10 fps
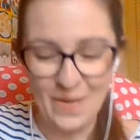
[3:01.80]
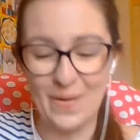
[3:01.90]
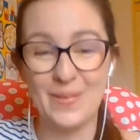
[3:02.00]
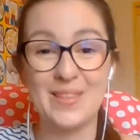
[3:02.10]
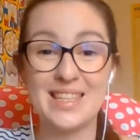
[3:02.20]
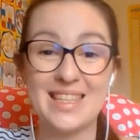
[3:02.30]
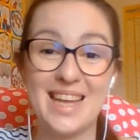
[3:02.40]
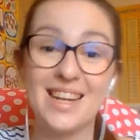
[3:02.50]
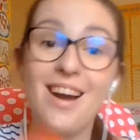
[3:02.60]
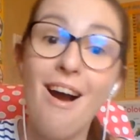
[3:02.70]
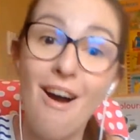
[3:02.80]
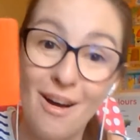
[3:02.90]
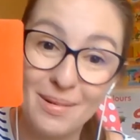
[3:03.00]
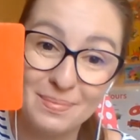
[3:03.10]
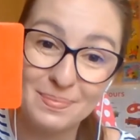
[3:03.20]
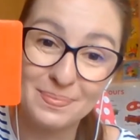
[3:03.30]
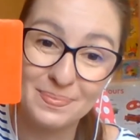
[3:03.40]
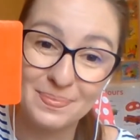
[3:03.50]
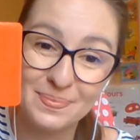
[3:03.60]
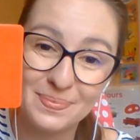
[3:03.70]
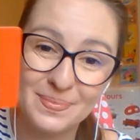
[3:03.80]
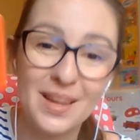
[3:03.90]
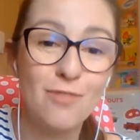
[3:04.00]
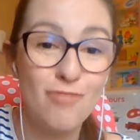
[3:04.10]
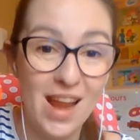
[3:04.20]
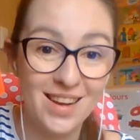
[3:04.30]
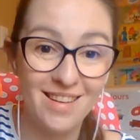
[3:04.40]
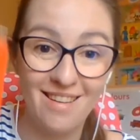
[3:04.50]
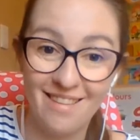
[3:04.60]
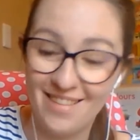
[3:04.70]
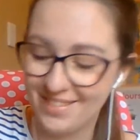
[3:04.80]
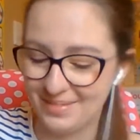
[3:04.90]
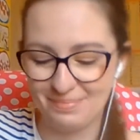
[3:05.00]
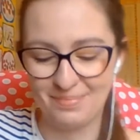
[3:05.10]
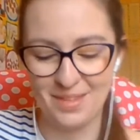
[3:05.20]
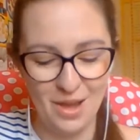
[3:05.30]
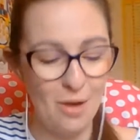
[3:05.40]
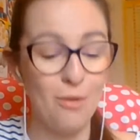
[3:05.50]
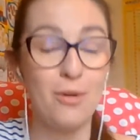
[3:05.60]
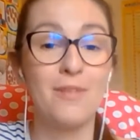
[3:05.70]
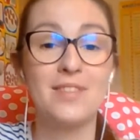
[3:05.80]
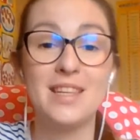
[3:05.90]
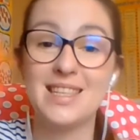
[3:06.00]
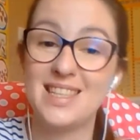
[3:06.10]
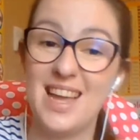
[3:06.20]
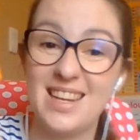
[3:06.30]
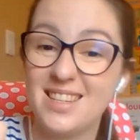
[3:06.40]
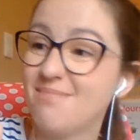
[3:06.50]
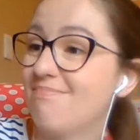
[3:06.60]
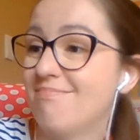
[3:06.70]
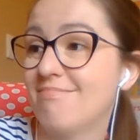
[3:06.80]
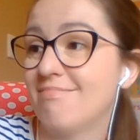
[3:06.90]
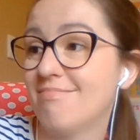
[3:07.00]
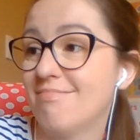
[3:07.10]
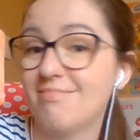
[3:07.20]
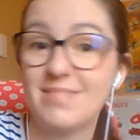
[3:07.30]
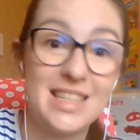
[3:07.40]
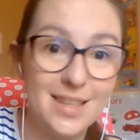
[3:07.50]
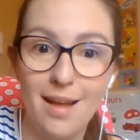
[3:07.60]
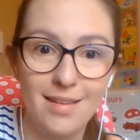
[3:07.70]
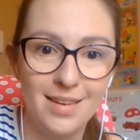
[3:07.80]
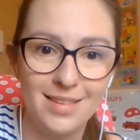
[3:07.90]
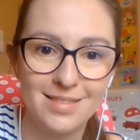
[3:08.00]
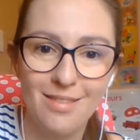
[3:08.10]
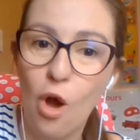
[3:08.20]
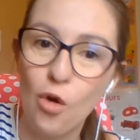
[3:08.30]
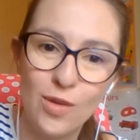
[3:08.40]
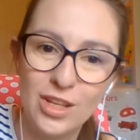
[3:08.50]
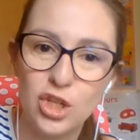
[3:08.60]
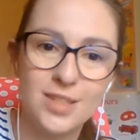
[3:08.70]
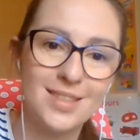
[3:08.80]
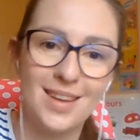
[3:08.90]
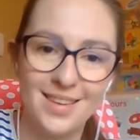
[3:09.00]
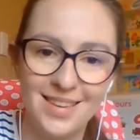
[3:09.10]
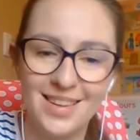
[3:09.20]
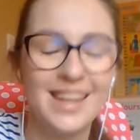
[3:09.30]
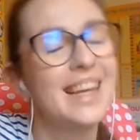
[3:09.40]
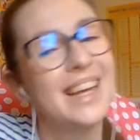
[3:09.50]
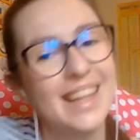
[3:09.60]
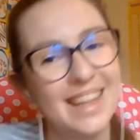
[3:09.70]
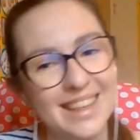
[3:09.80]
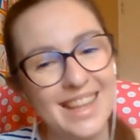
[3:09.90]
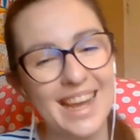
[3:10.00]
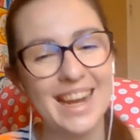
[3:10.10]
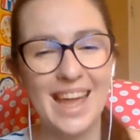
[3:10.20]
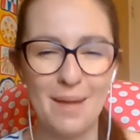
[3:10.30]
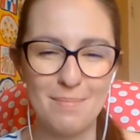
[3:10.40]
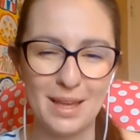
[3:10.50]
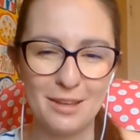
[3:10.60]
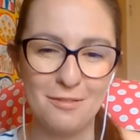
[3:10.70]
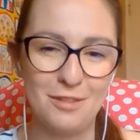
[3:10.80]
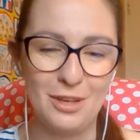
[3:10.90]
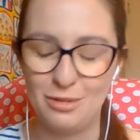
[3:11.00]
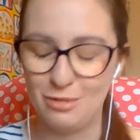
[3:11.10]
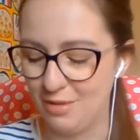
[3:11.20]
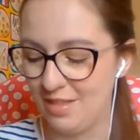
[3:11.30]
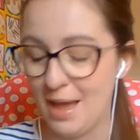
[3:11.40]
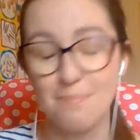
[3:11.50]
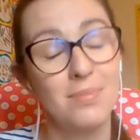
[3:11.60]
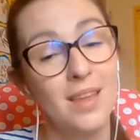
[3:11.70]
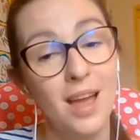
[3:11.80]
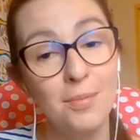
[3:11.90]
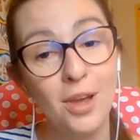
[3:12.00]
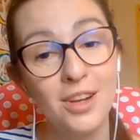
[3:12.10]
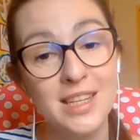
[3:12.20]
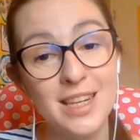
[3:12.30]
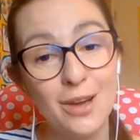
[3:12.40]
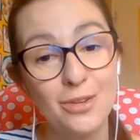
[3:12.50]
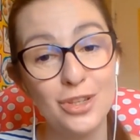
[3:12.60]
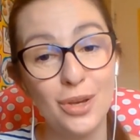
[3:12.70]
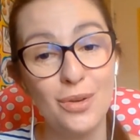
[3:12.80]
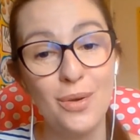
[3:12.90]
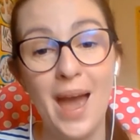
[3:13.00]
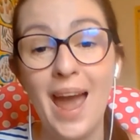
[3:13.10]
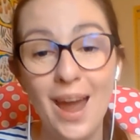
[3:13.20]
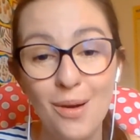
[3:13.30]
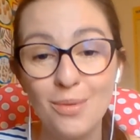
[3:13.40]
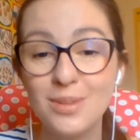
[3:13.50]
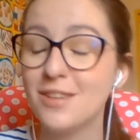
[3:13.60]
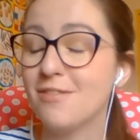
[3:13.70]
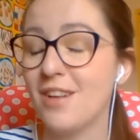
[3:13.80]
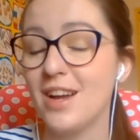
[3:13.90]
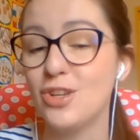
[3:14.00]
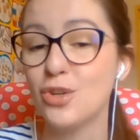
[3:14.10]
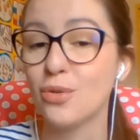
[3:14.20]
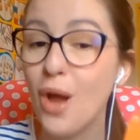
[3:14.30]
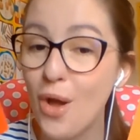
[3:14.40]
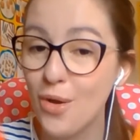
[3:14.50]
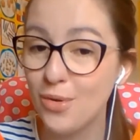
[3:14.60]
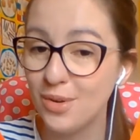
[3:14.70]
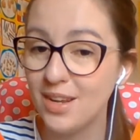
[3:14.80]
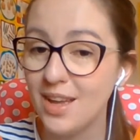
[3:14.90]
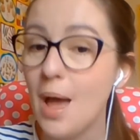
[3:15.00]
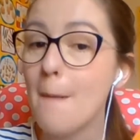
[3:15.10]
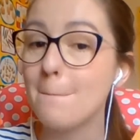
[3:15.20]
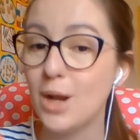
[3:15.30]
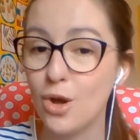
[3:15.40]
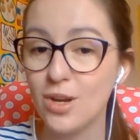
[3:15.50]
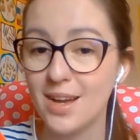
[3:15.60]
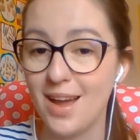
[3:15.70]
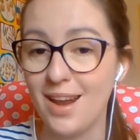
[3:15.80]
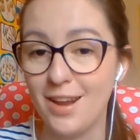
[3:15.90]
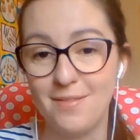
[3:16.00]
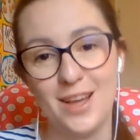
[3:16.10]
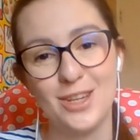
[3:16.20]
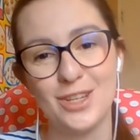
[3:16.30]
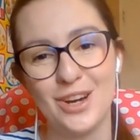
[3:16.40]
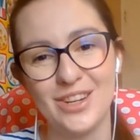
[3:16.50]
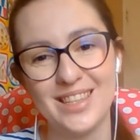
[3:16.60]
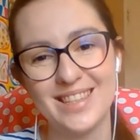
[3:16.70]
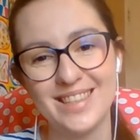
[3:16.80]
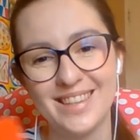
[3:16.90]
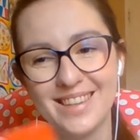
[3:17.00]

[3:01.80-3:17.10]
or if this said car, red car, or if this said sun, orange sun. They're going to get a bit confused with that. I'm going to now show you how to find your own block colour flashcards.